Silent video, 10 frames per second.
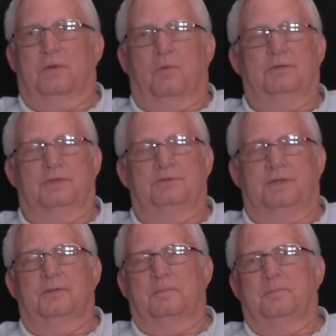And I'm
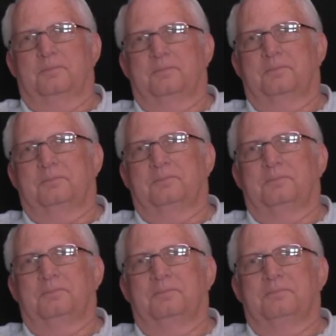going like, you gotta
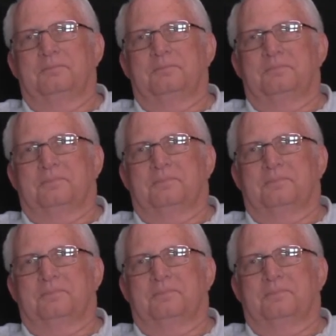be kidding me.